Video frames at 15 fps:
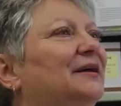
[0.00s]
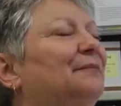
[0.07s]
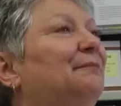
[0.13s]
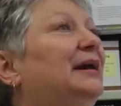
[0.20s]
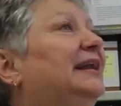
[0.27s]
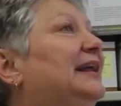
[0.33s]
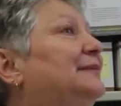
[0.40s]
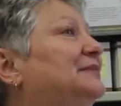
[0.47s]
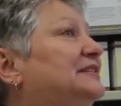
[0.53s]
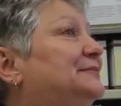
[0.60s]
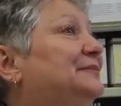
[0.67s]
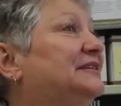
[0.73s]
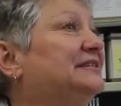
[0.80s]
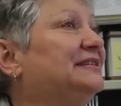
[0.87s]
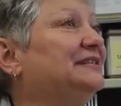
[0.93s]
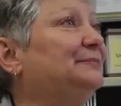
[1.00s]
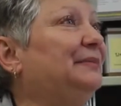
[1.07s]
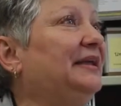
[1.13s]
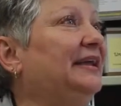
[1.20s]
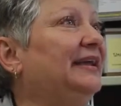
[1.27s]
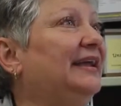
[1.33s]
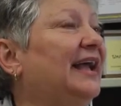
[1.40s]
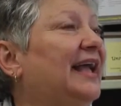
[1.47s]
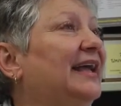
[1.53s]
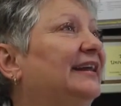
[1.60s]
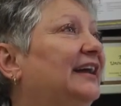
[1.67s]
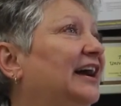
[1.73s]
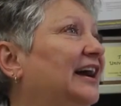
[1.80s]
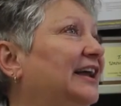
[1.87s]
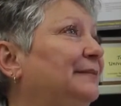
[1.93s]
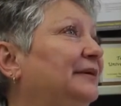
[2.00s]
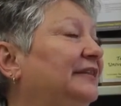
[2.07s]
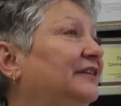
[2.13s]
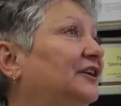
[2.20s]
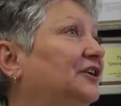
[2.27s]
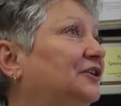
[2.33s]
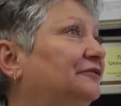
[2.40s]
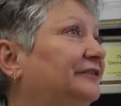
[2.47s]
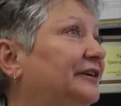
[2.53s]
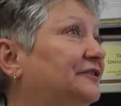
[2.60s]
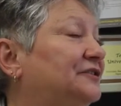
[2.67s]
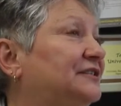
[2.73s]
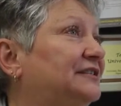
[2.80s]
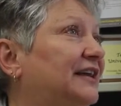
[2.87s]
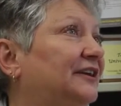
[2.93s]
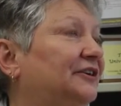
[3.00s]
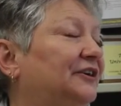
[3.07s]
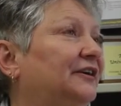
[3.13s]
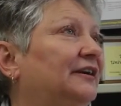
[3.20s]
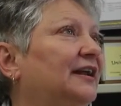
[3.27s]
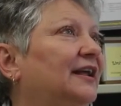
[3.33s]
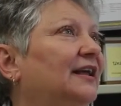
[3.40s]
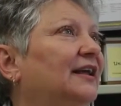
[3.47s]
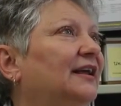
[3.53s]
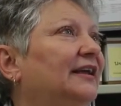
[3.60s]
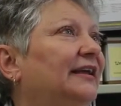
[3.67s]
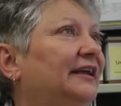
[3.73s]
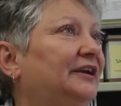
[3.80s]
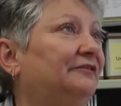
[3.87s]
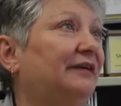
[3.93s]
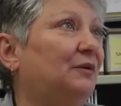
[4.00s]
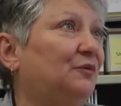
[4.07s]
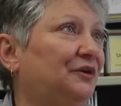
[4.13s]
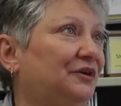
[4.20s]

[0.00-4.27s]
My name is Mrs. B and I'm in the Career Center here at